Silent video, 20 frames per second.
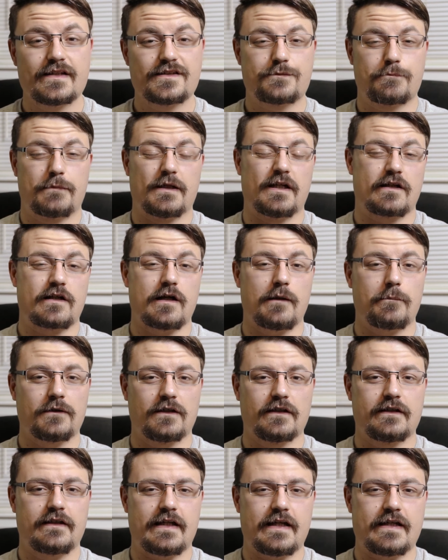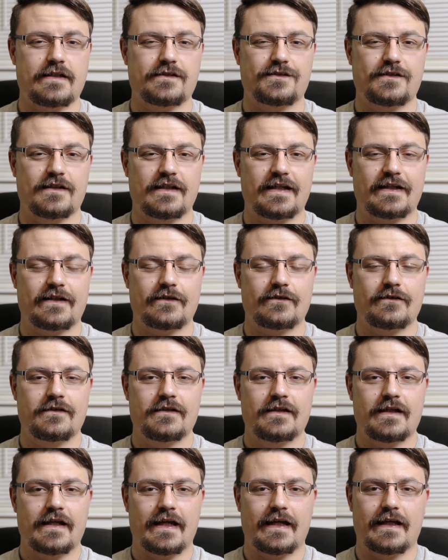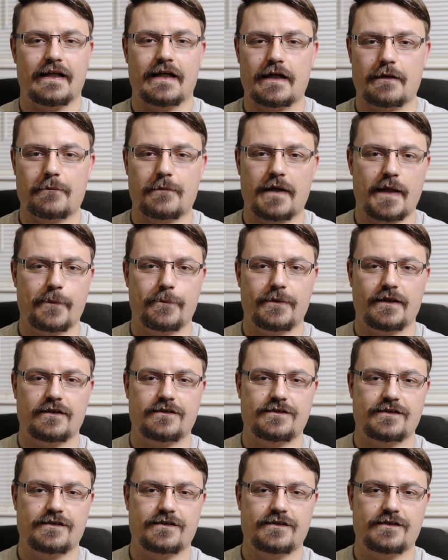It's been a couple of days now, and I'm happy to